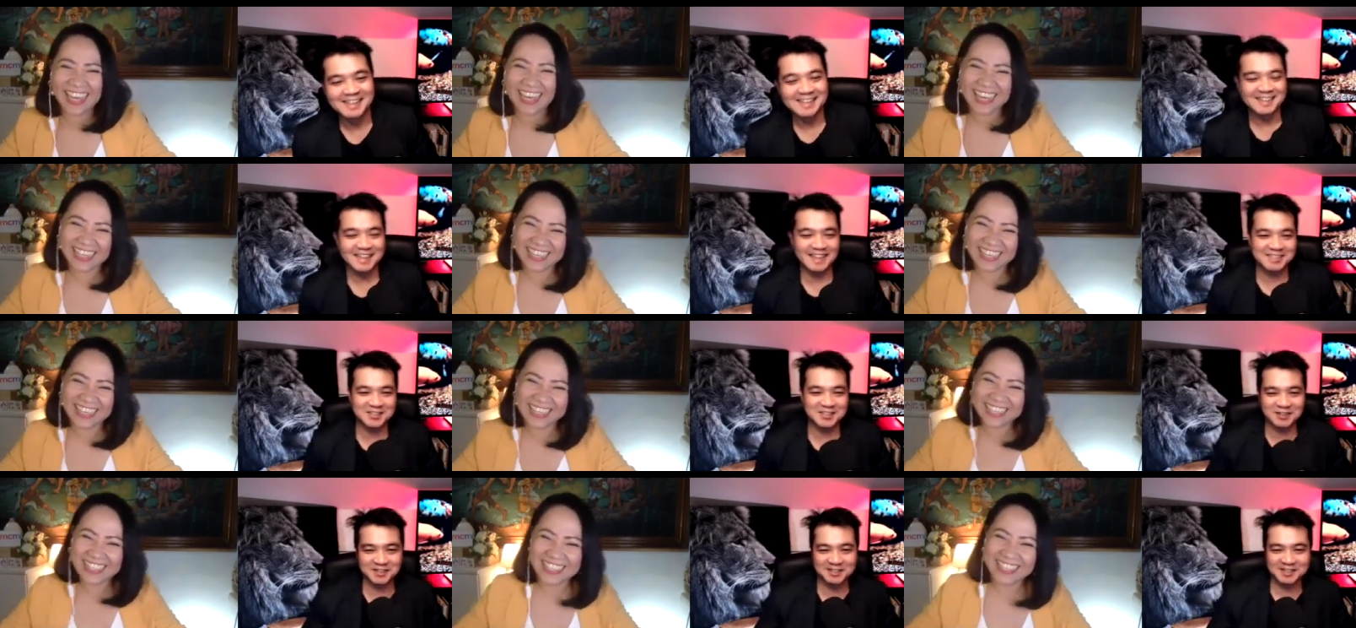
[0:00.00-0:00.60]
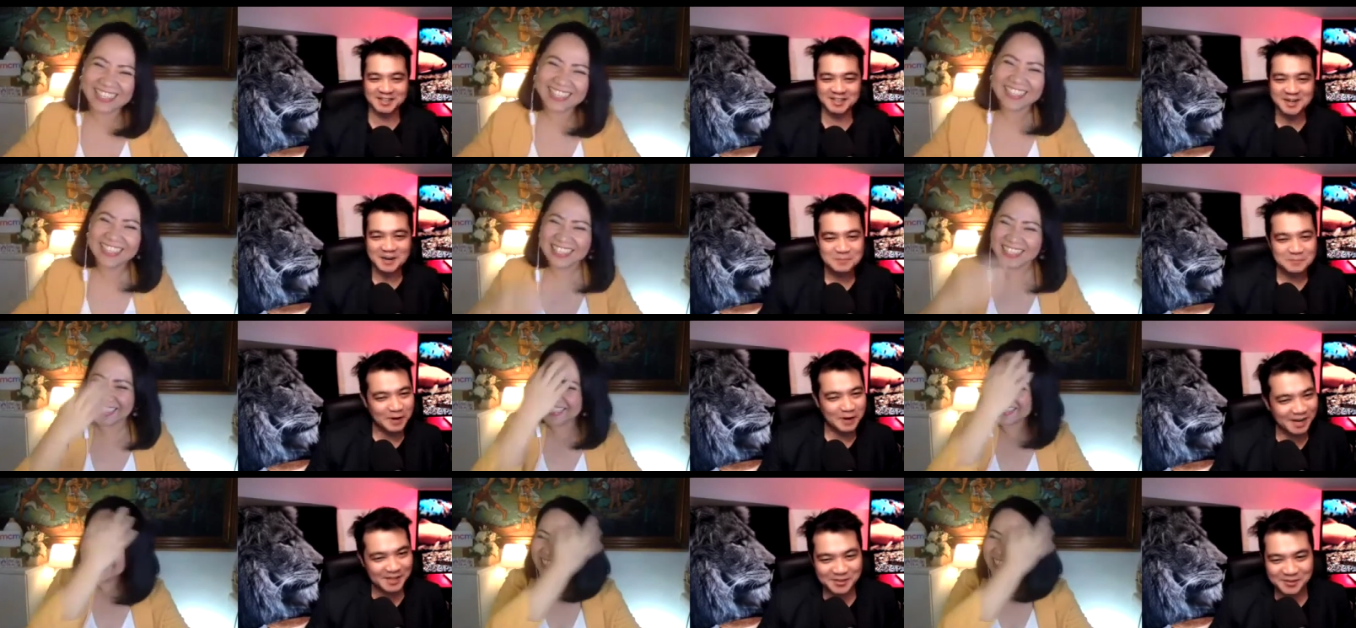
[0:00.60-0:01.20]
Speaker 1: that's on
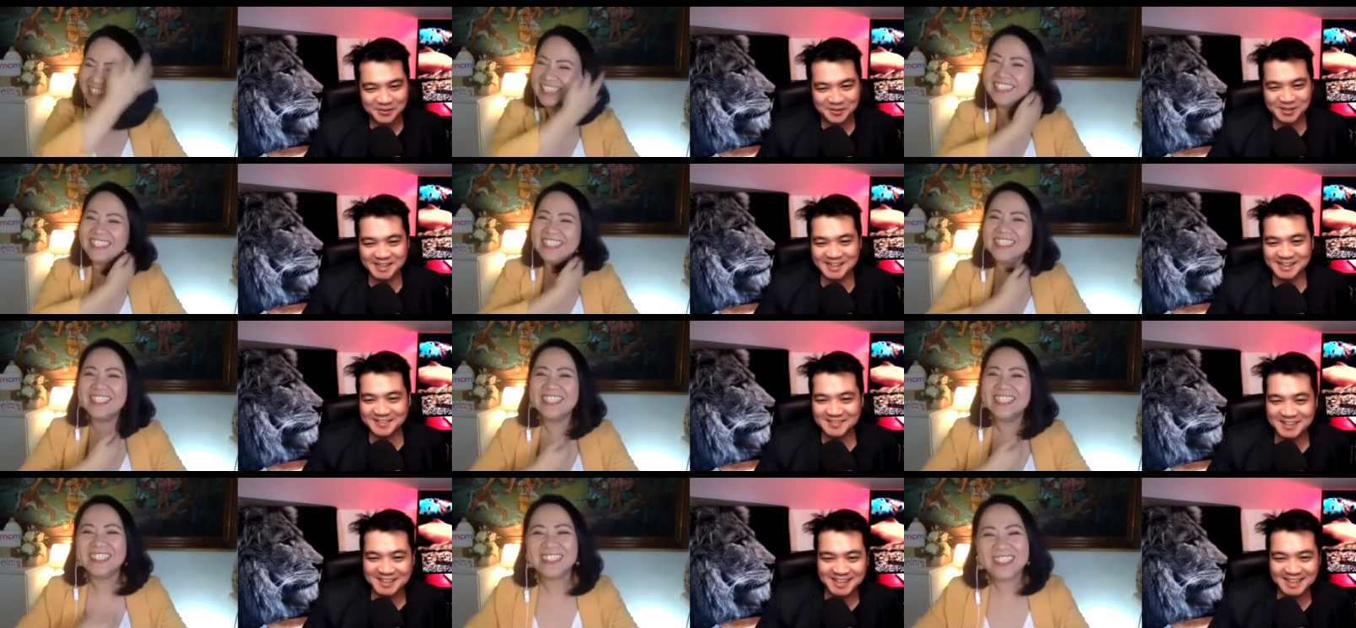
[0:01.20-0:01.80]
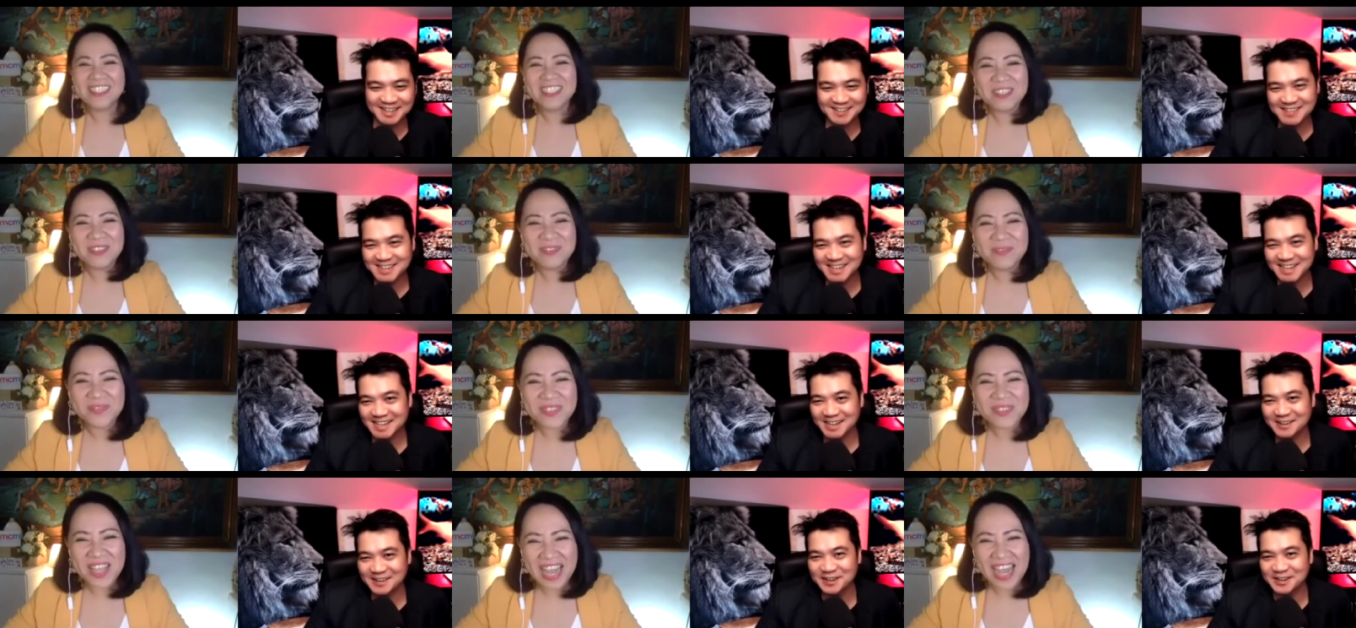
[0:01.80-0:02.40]
part three. We gotta we
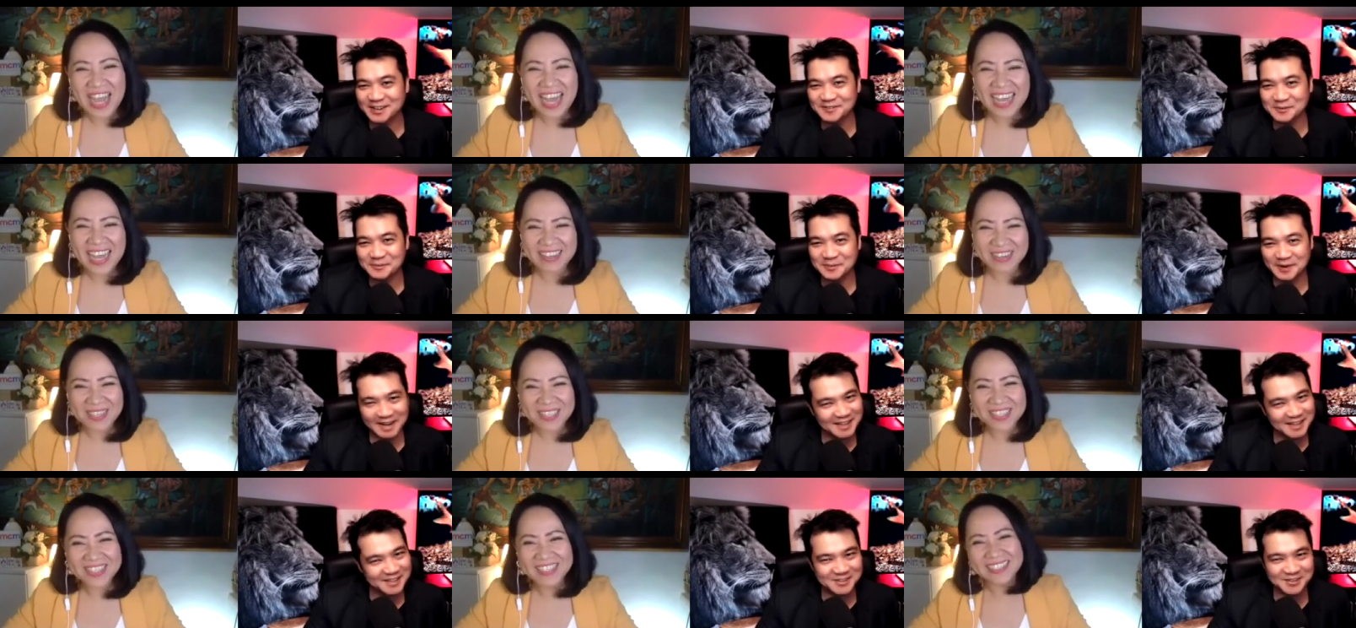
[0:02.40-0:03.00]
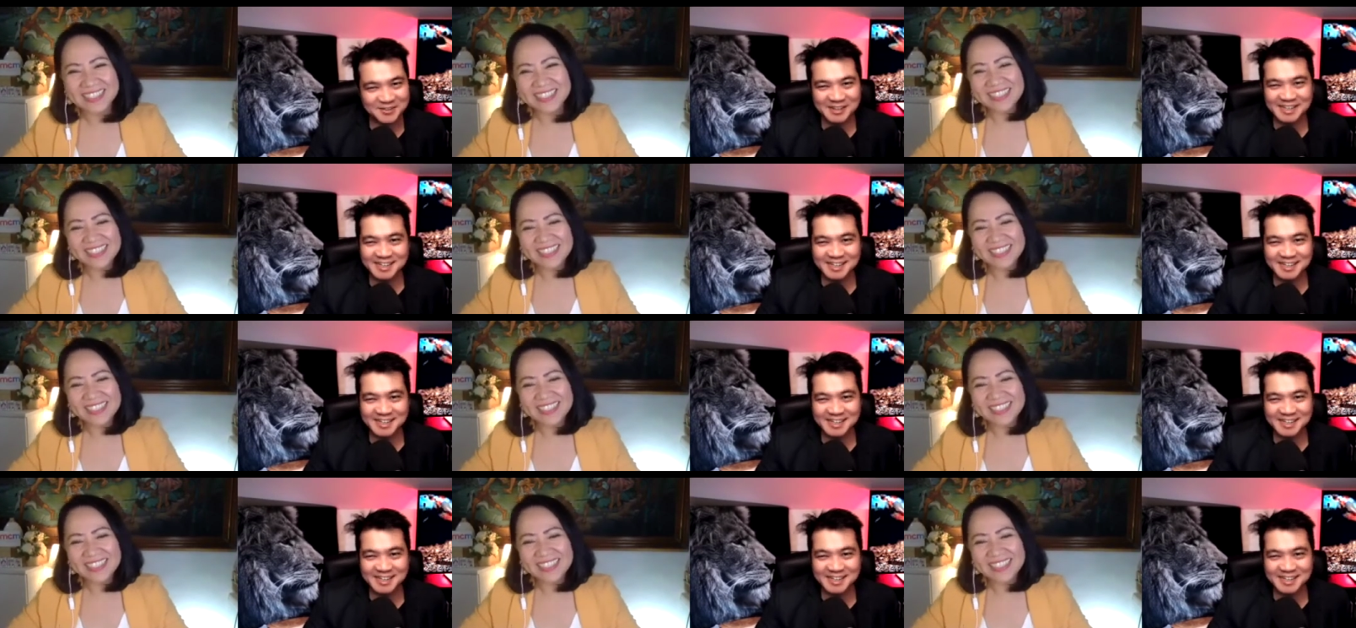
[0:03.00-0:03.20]
gotta get ready for part three.